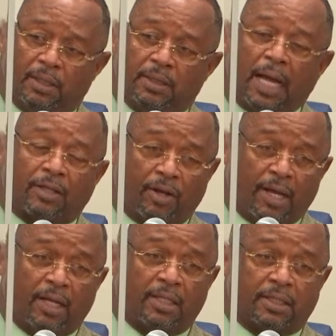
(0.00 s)
Dr.
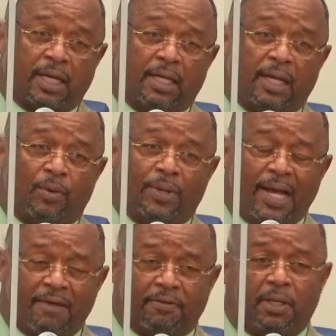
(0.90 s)
Ellis saying that we
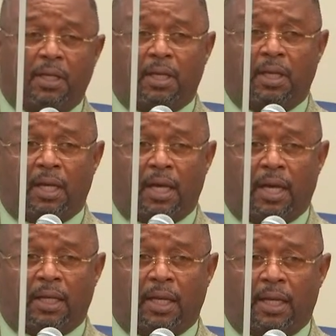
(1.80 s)
haven't.
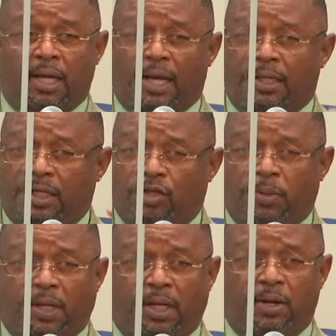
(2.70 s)
And I need to be
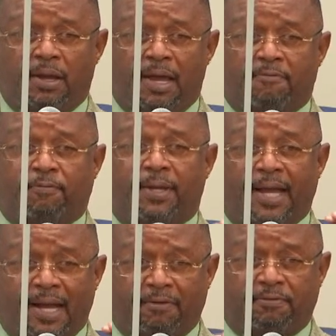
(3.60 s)
clear if we
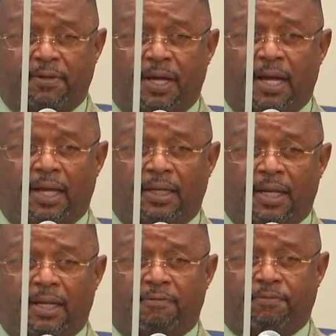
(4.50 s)
have, and
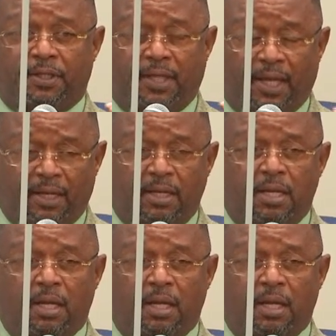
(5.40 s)
if we did,